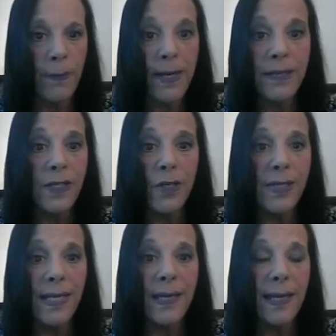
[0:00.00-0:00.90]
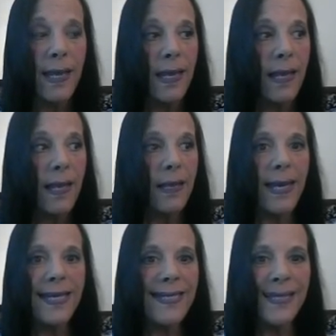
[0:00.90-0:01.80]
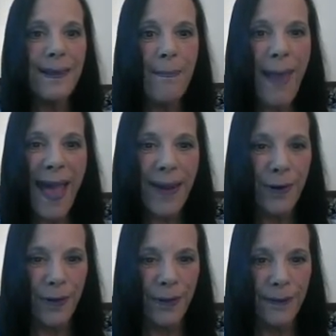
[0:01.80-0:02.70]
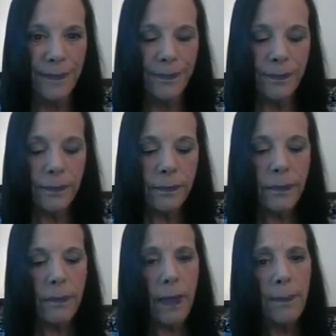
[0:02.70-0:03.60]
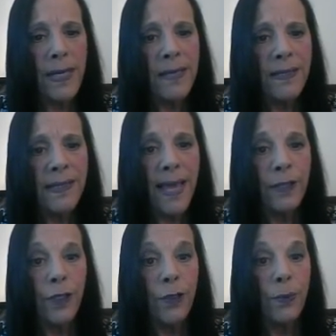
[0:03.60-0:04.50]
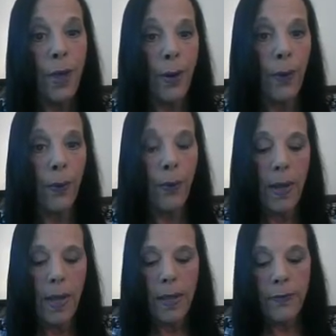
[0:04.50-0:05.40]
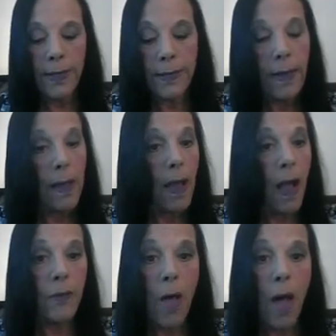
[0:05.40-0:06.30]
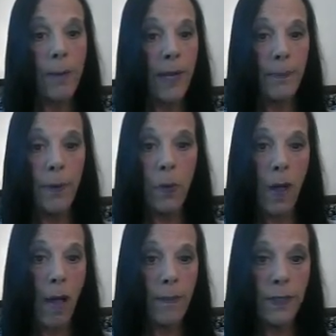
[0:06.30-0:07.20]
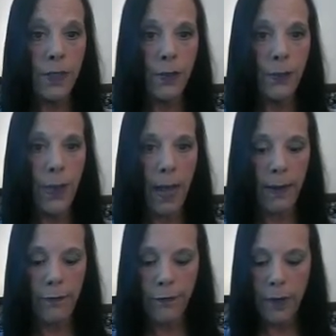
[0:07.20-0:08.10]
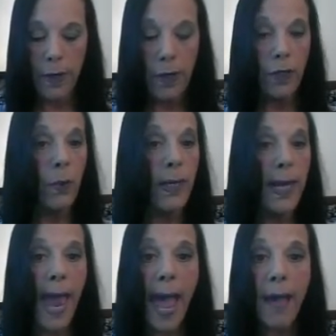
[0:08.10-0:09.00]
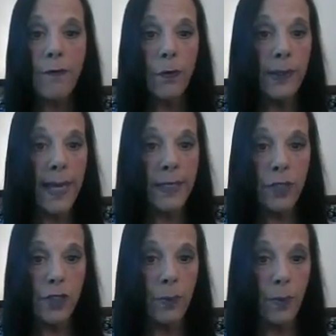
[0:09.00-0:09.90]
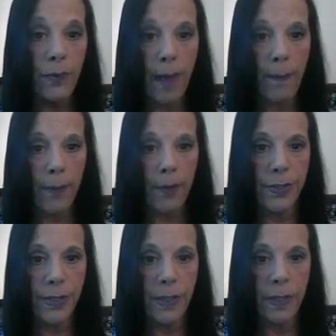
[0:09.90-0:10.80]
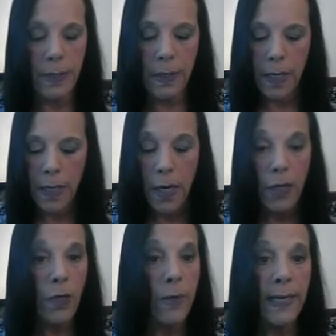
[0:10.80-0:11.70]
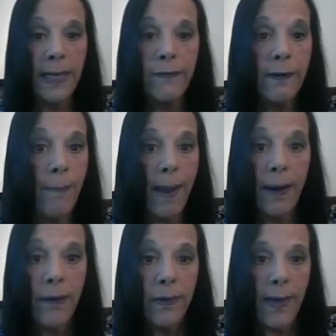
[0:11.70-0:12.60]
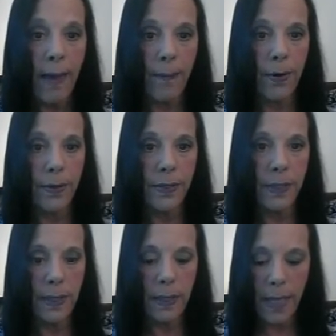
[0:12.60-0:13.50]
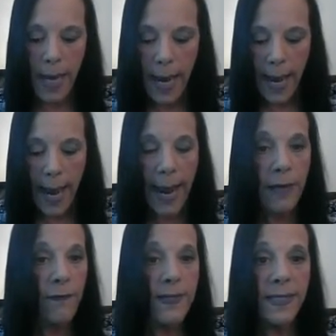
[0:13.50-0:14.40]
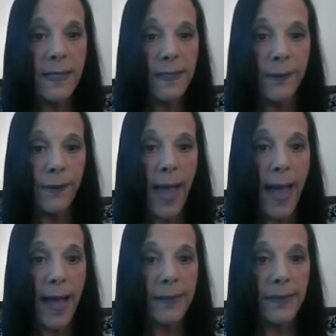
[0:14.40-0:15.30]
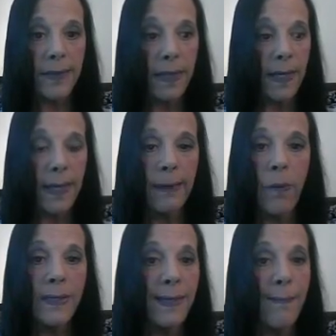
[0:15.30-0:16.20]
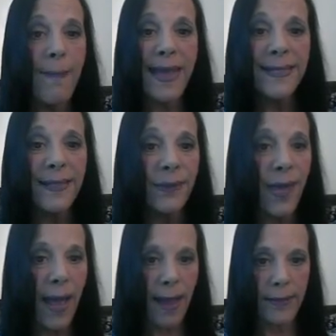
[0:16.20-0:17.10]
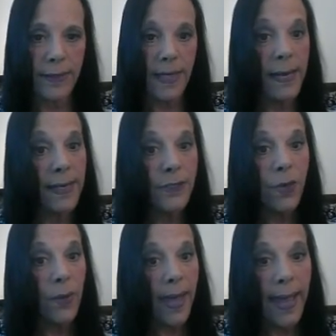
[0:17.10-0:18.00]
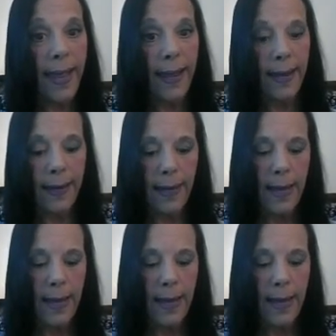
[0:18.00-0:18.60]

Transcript: Because you see, it doesn't matter. Because then you know that a lot of people will come into your life. You can have a relationship with that person. You can even marry that person. And if it doesn't last, it wasn't meant to last, and it's okay.